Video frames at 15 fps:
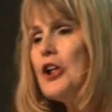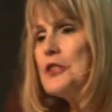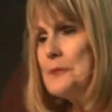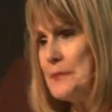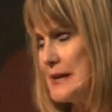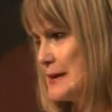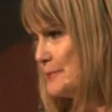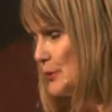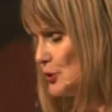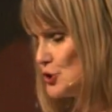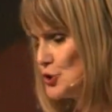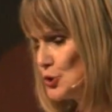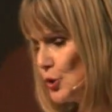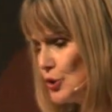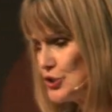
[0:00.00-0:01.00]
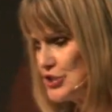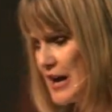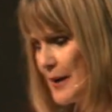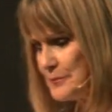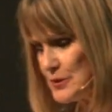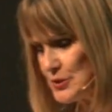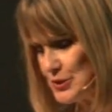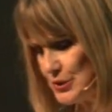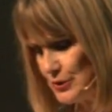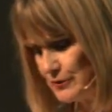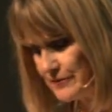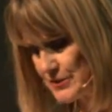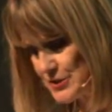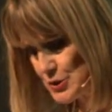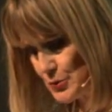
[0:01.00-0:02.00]
the people joel chapter 2
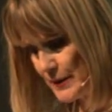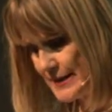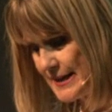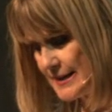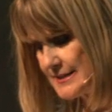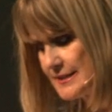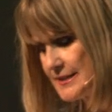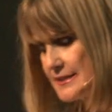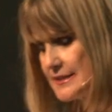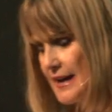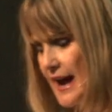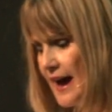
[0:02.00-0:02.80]
verse 28 says